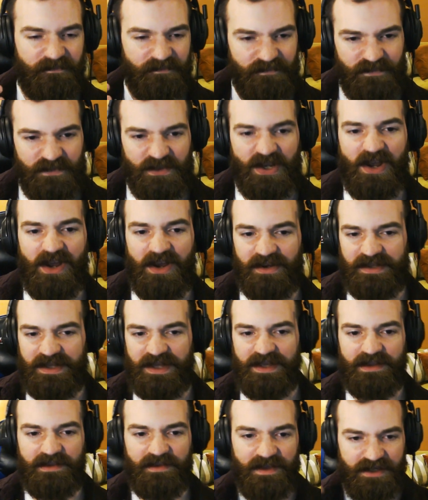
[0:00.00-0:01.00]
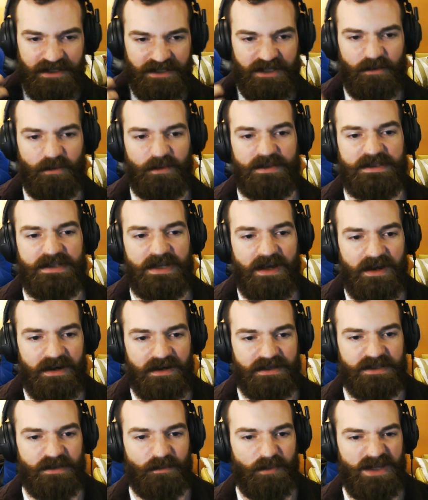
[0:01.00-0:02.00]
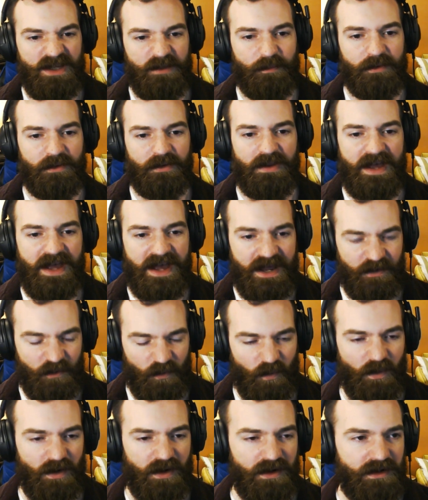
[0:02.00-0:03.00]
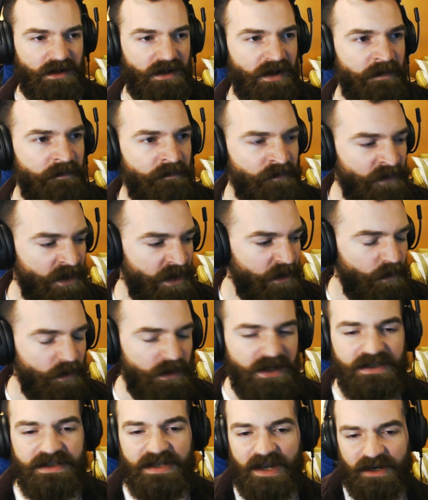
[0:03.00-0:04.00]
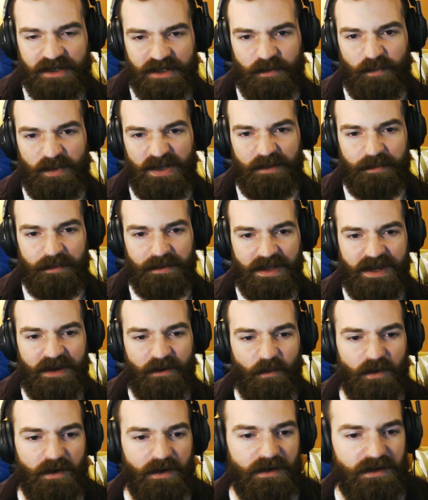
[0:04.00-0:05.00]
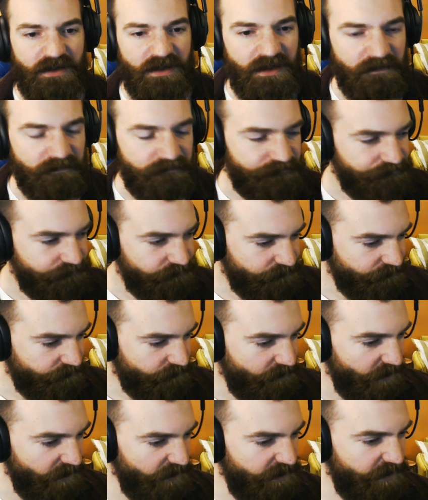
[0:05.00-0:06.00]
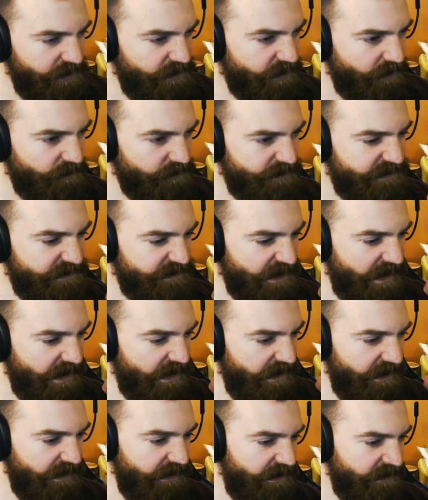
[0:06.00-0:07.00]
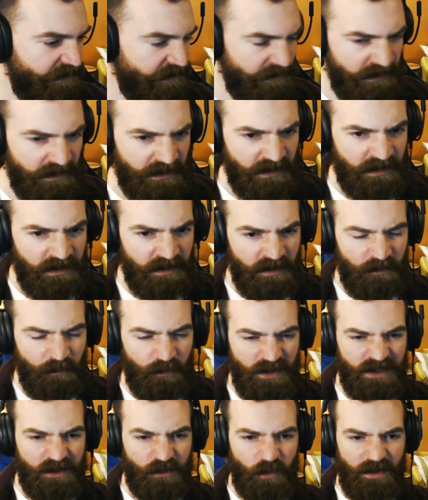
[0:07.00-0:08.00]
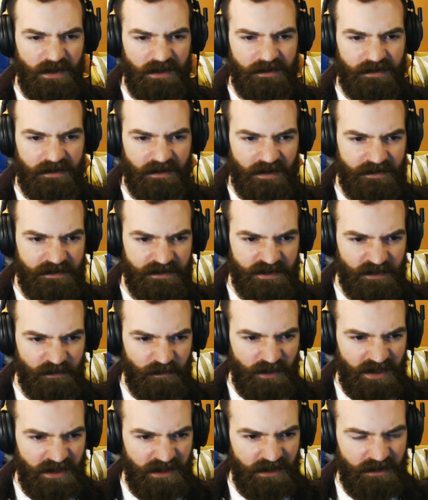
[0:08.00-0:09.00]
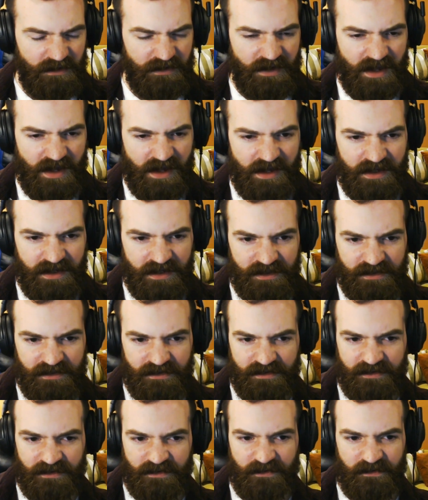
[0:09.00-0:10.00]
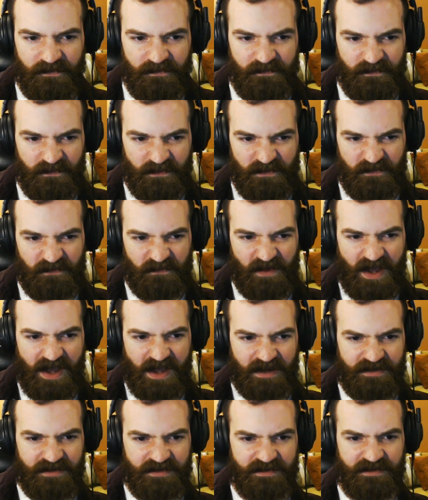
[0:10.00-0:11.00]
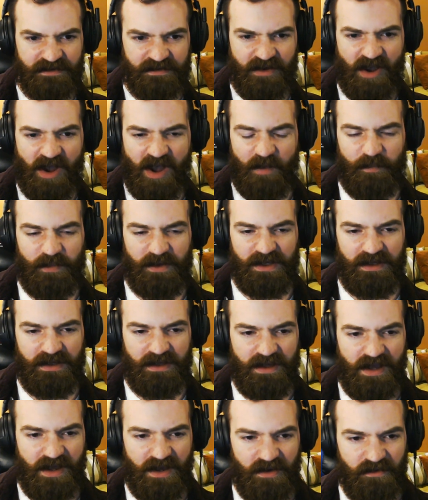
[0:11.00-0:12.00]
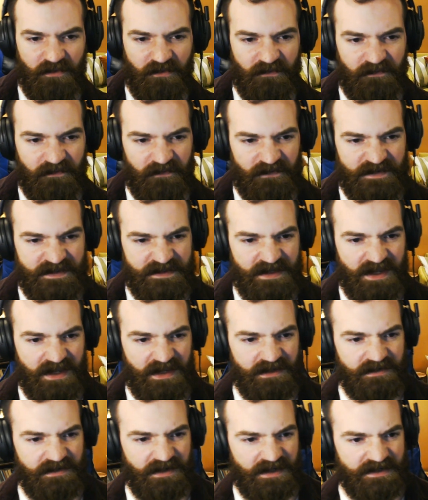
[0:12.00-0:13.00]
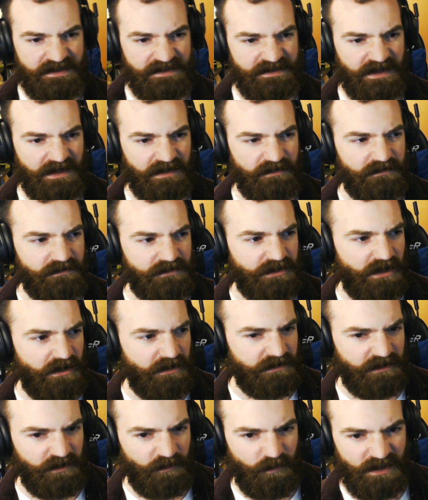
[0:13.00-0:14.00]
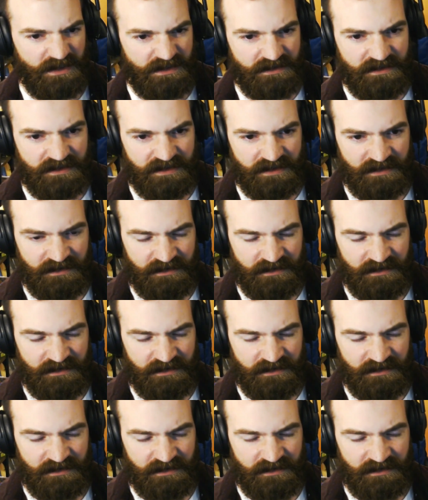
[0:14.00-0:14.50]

talking like you would talk to people at work. When you talk to people at work, you don't say, "Bequeath unto me thine fax copy of said Excel document,"